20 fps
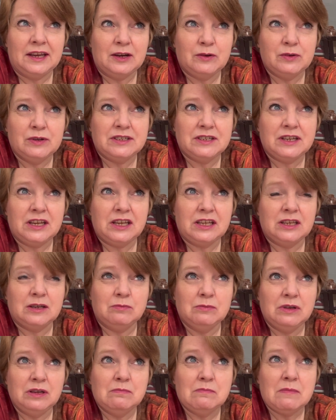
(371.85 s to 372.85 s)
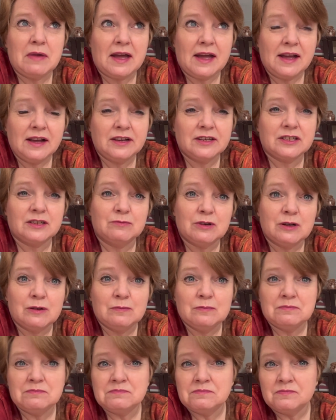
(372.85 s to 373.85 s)
It would take me
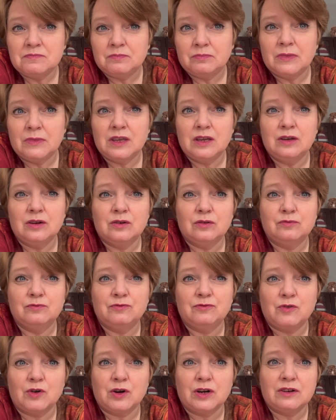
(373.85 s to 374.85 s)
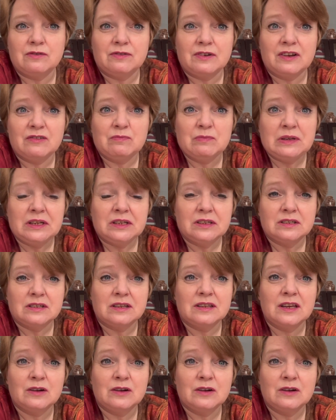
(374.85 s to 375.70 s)
maximum, you know, 45 minutes.